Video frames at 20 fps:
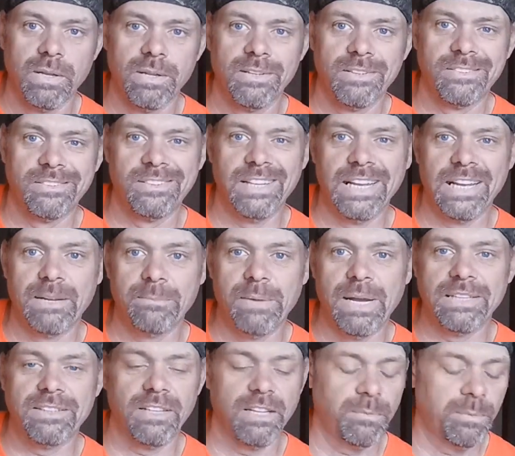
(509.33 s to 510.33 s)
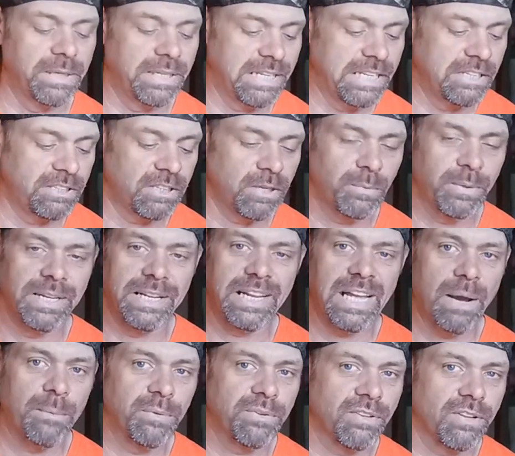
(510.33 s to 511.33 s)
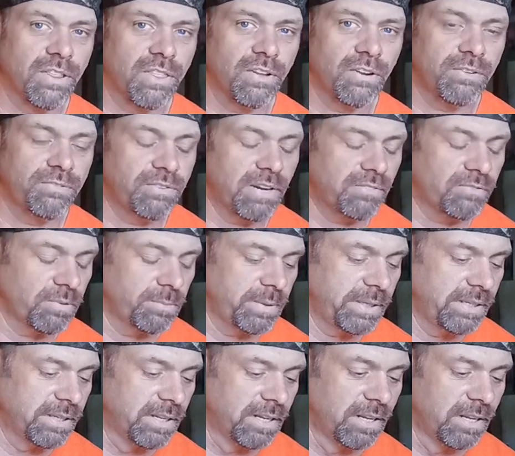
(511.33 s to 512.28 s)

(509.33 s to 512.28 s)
Singing makes it a little bit easier when the capo's at the third fret for me.